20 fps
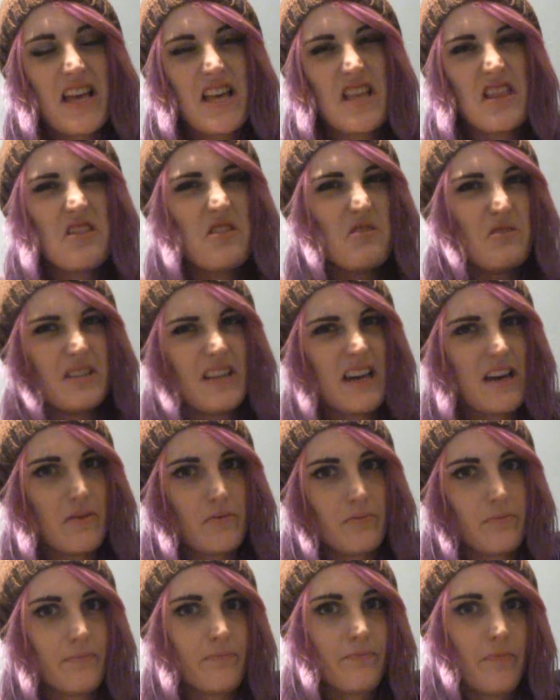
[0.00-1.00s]
look
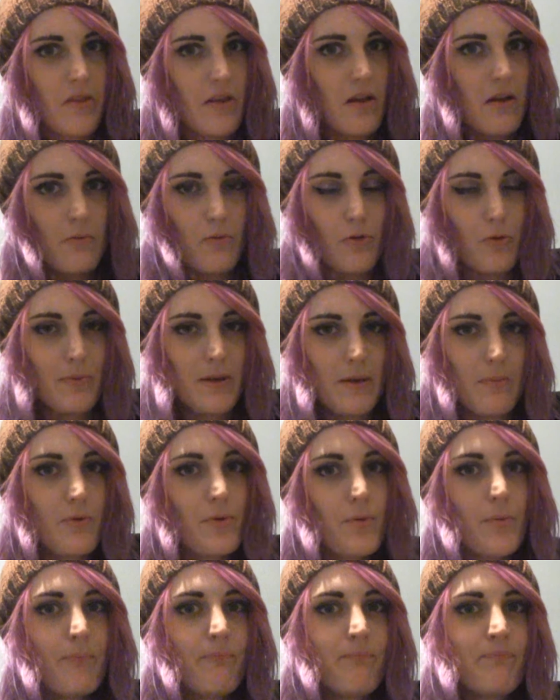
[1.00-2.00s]
down upon
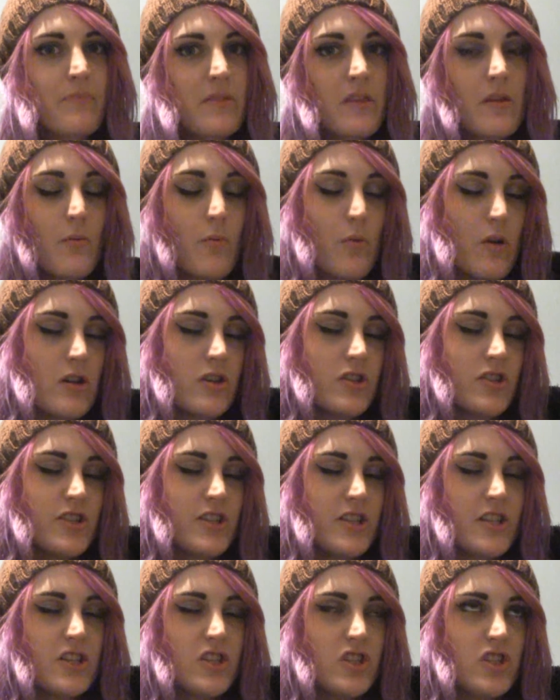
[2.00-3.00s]
people, which
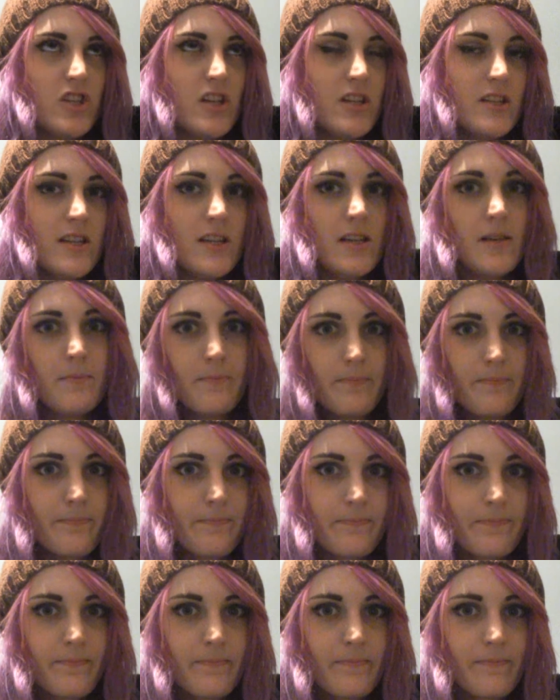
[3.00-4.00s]
is shitty.
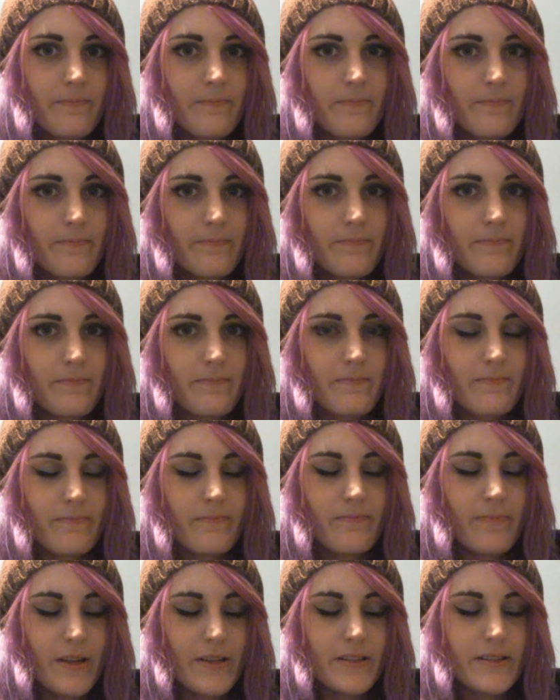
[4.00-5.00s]

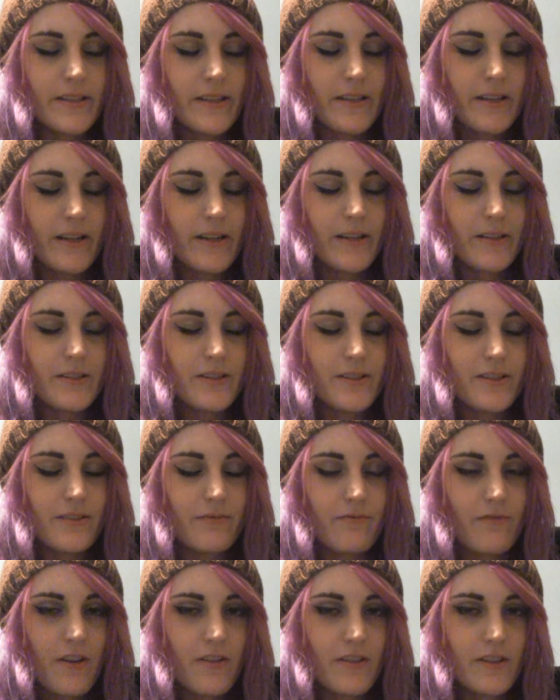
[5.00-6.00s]
Basically,
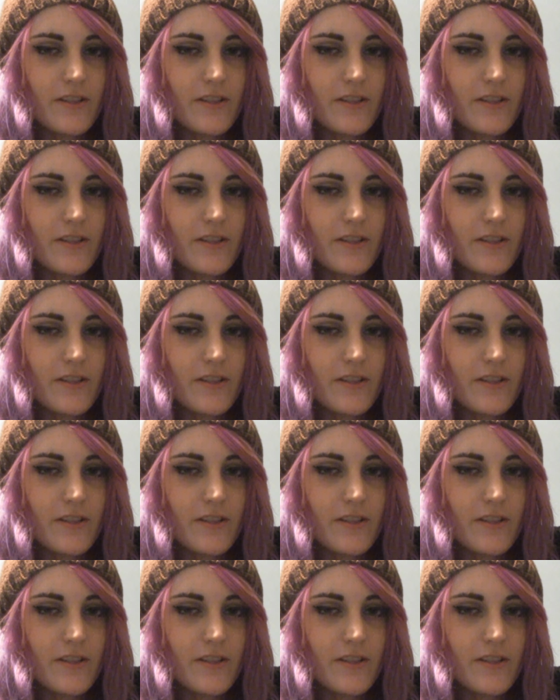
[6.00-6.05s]
very